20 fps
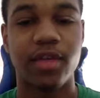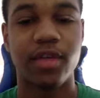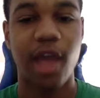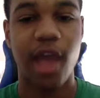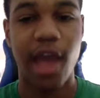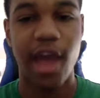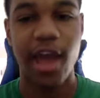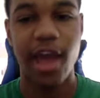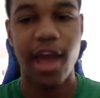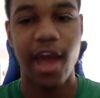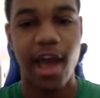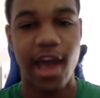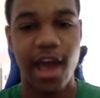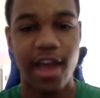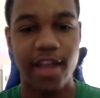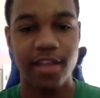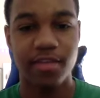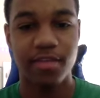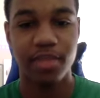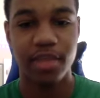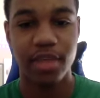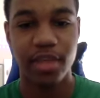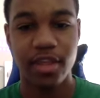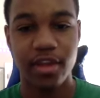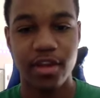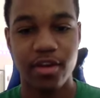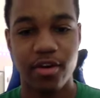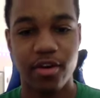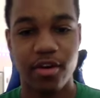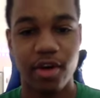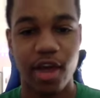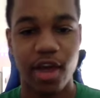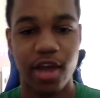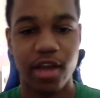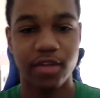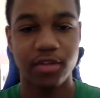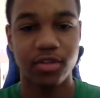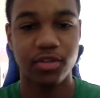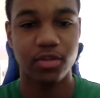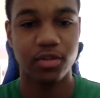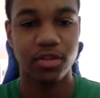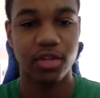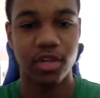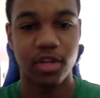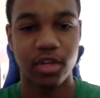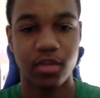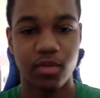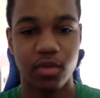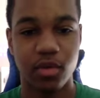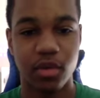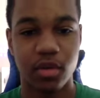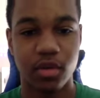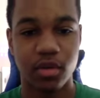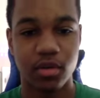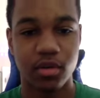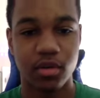had to play there, or I could choose anyone.